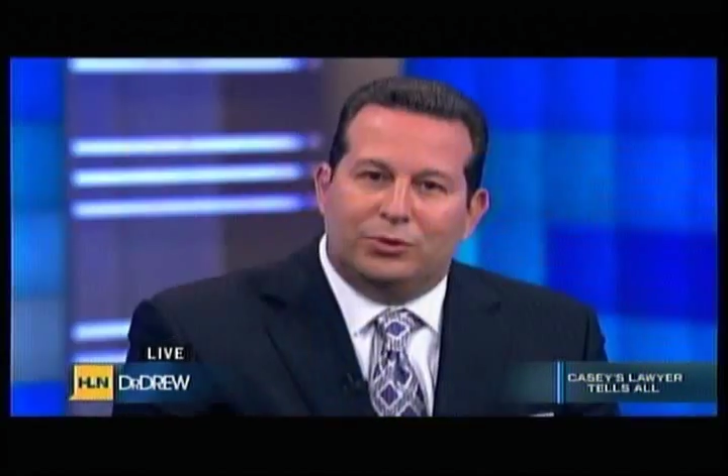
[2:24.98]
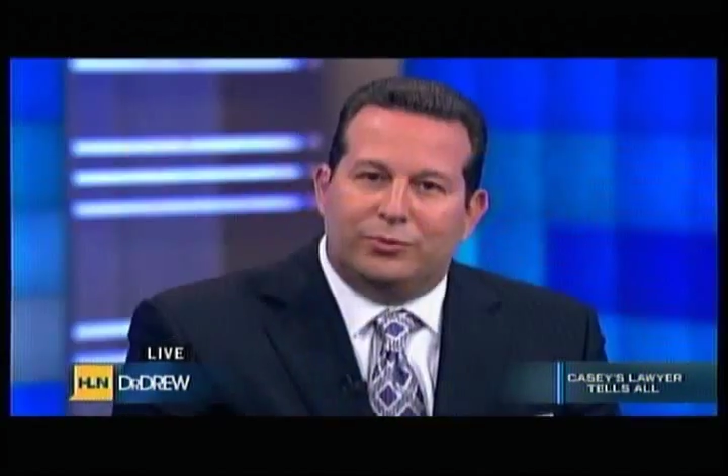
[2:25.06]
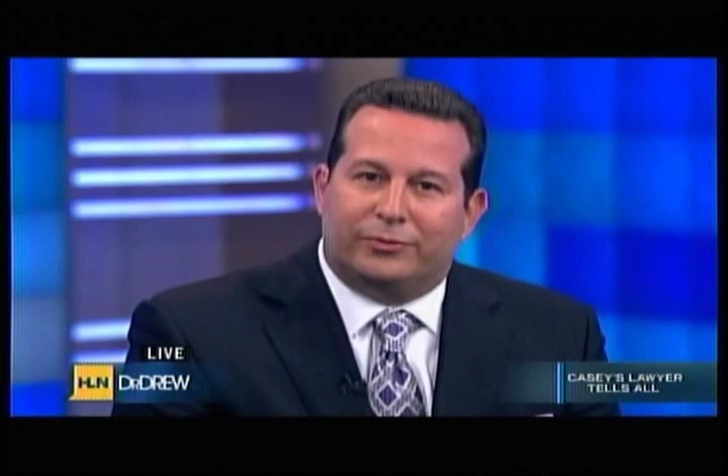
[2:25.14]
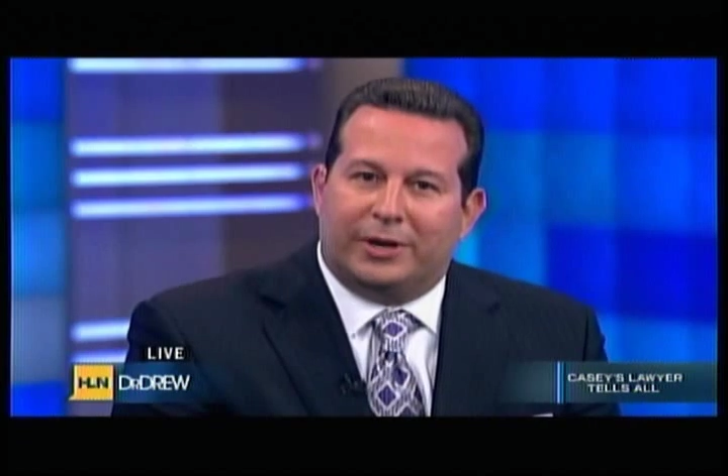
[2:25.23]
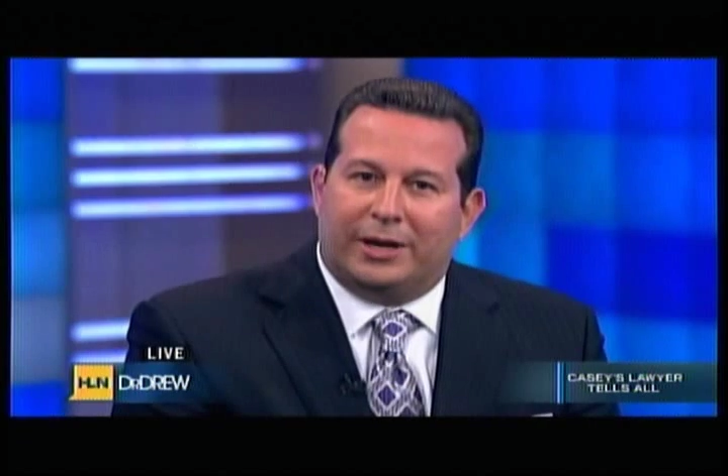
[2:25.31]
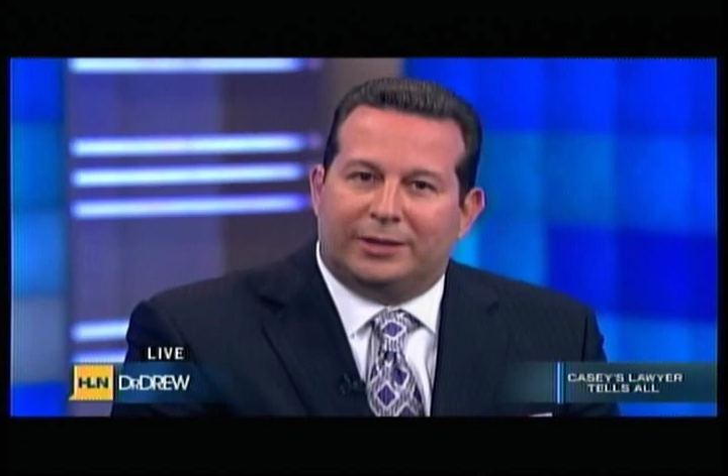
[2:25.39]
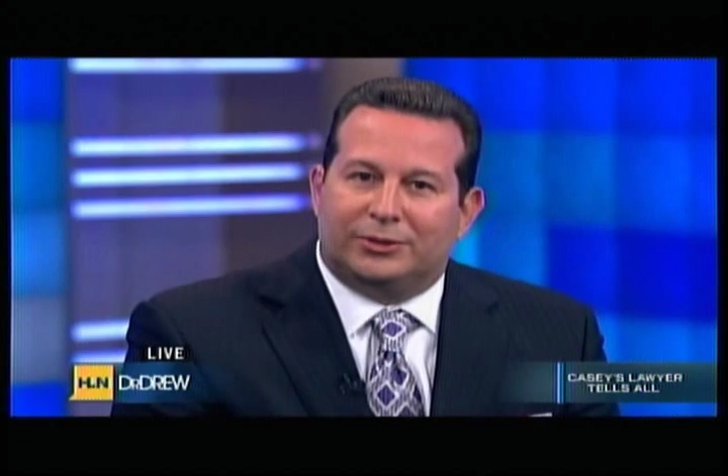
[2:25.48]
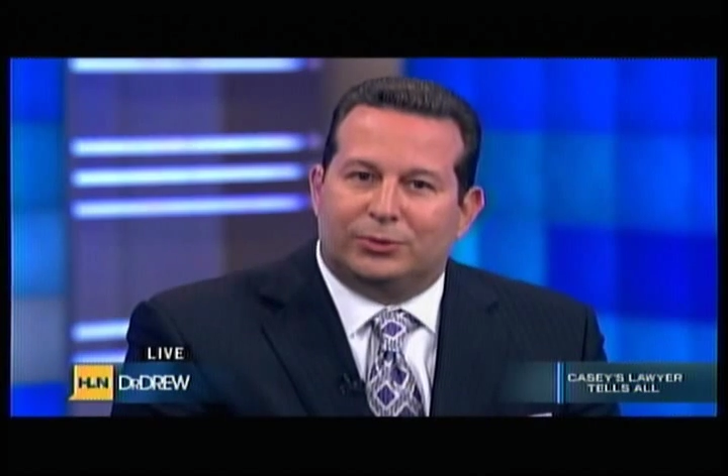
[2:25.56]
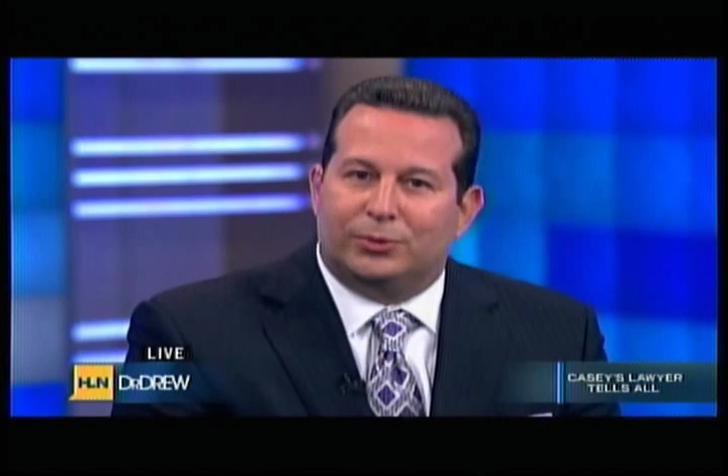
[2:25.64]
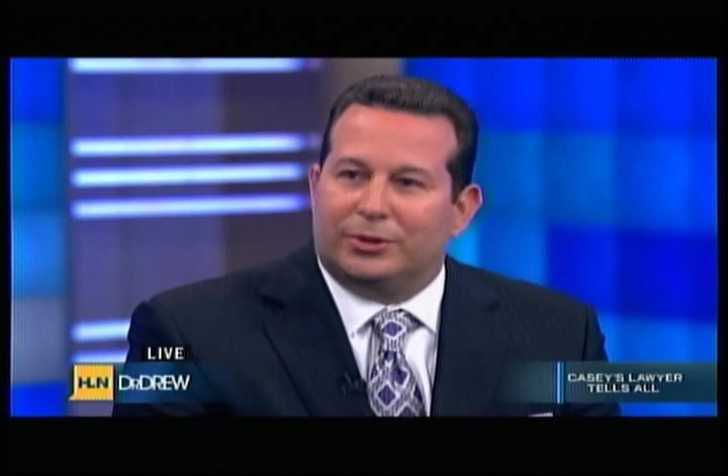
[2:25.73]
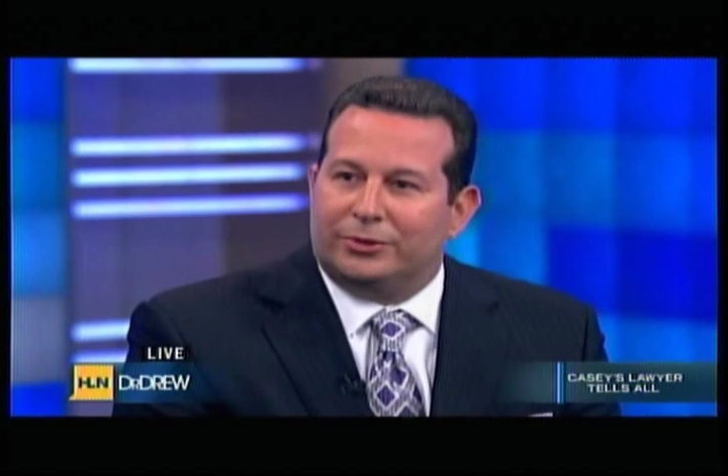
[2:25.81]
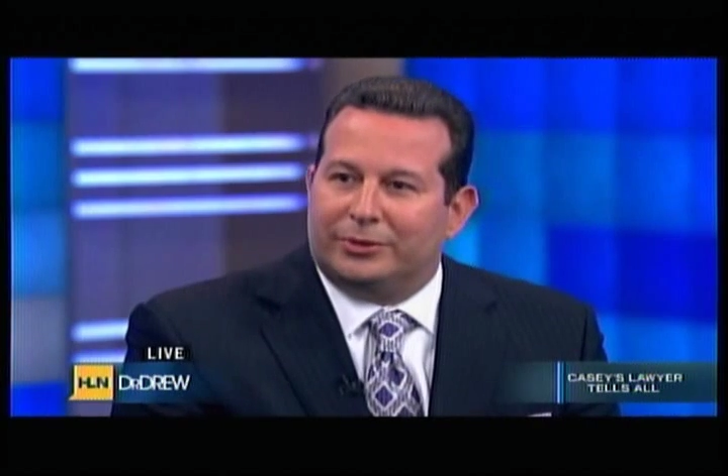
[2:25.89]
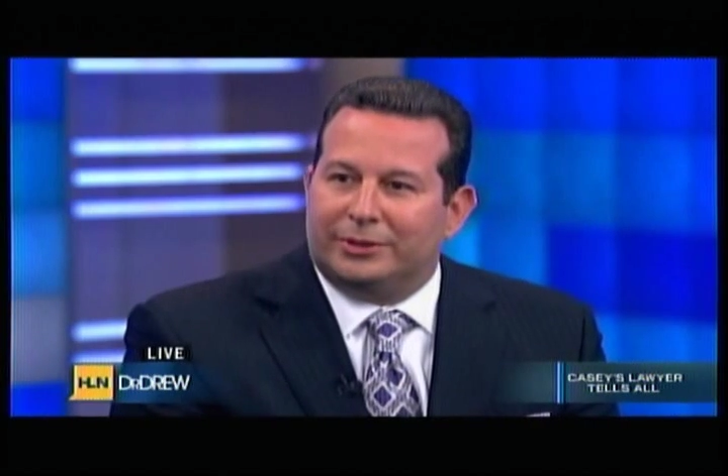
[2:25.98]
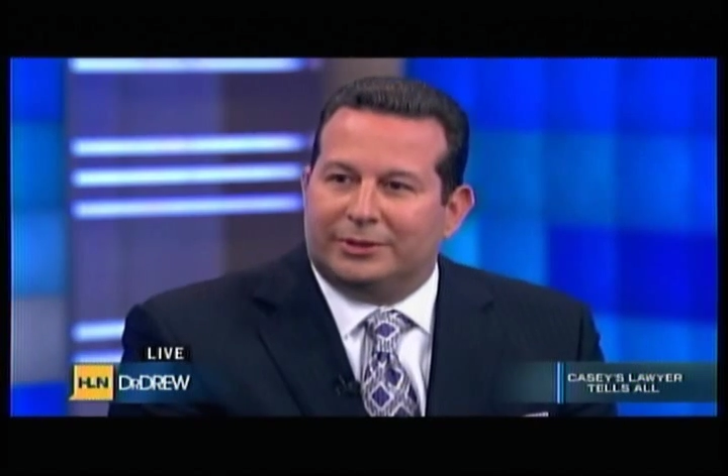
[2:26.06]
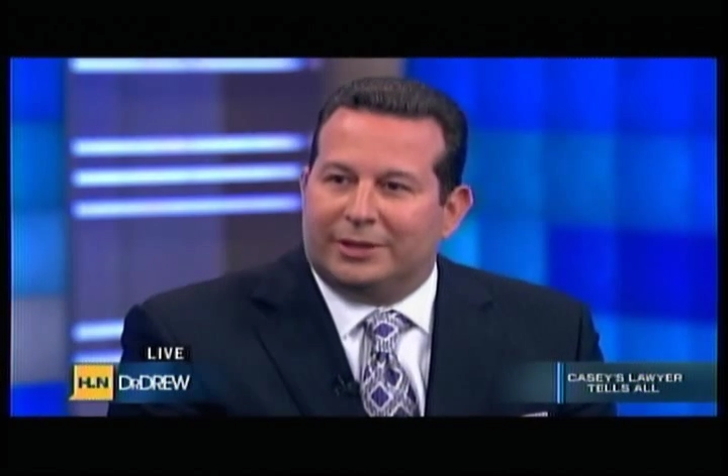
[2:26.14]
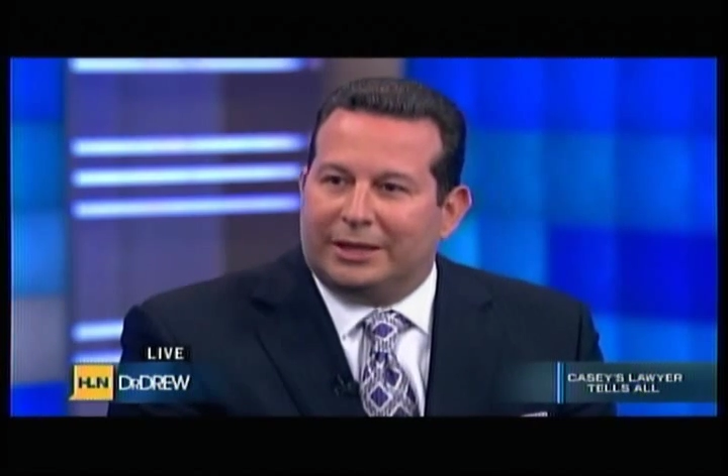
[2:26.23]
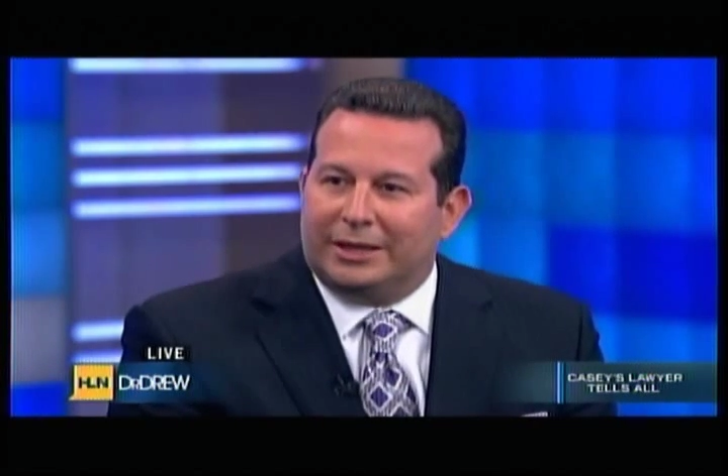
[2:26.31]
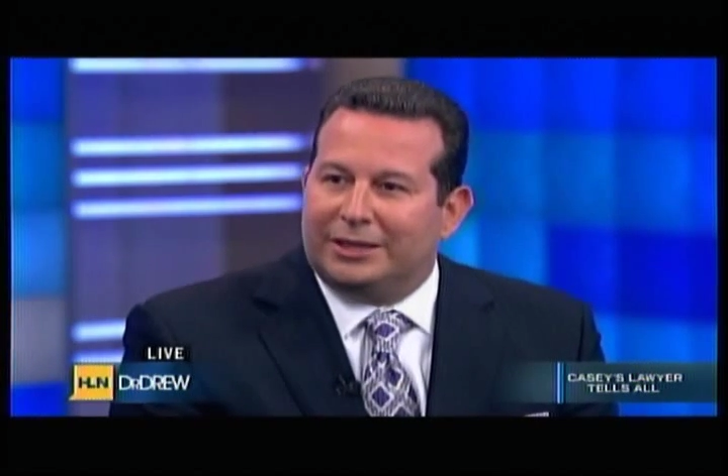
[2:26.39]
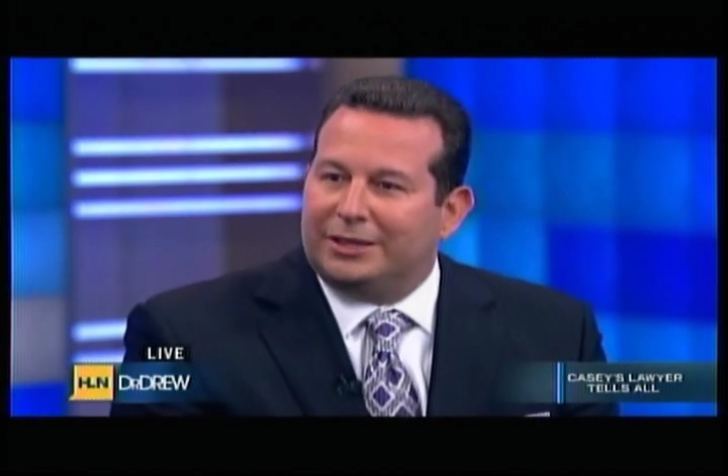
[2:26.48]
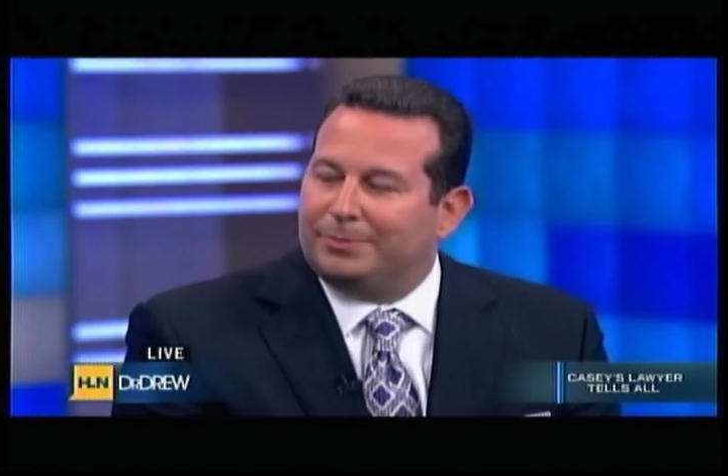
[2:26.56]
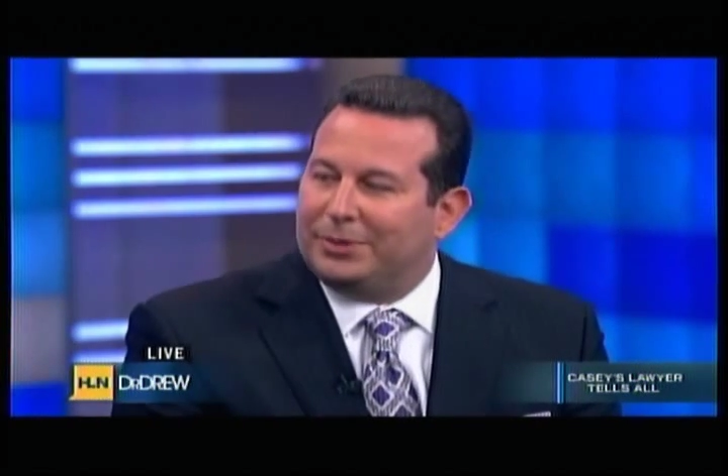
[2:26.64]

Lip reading: when you've got 280